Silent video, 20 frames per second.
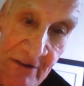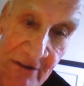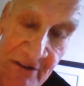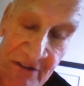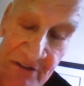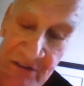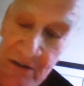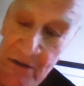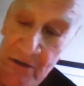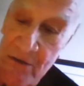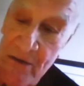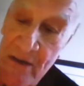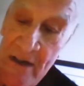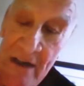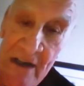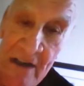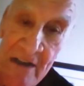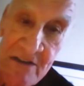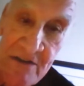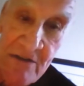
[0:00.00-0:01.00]
32.
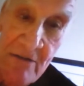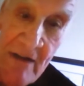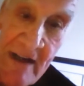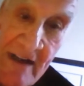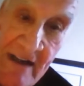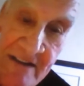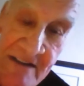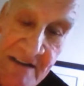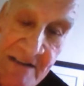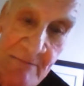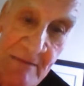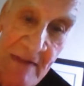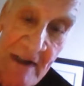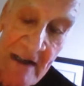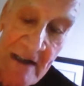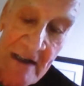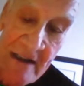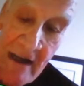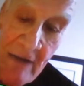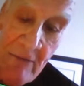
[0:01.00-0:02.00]
So
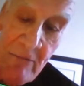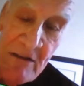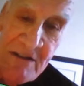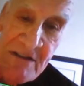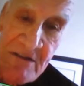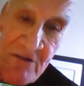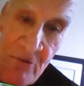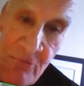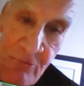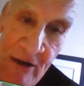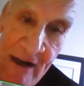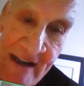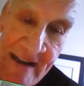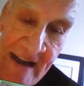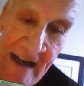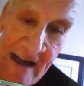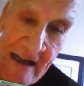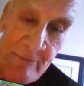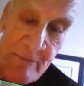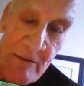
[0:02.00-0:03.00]
I wasn't great
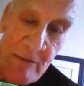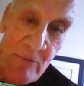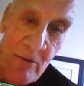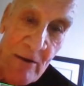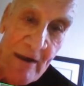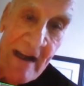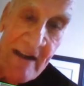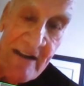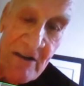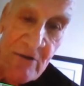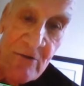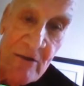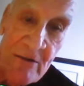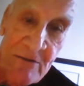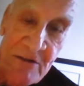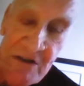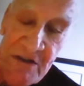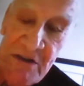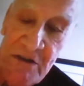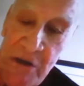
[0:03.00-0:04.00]
at it, but what I knew,
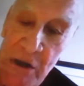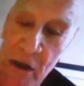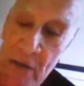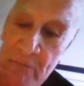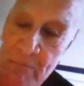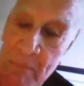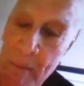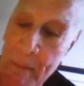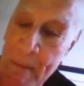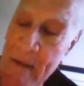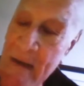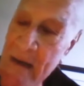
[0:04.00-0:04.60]
it was good."